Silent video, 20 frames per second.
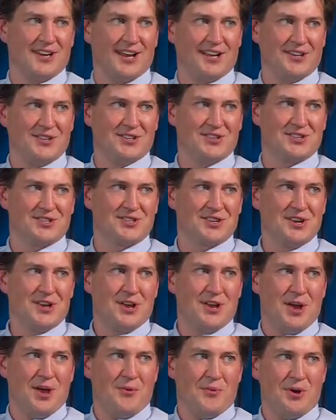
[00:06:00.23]
What was the just,
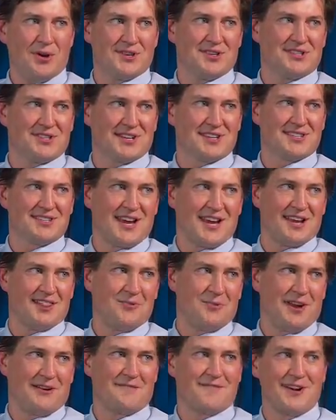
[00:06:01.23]
animal that was... We were just excited
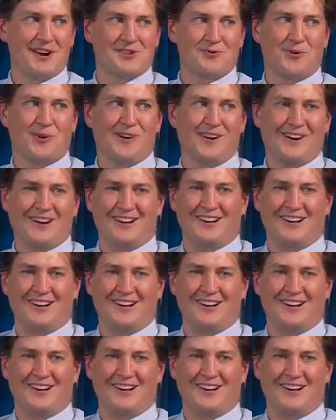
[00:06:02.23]
that we had fresh water.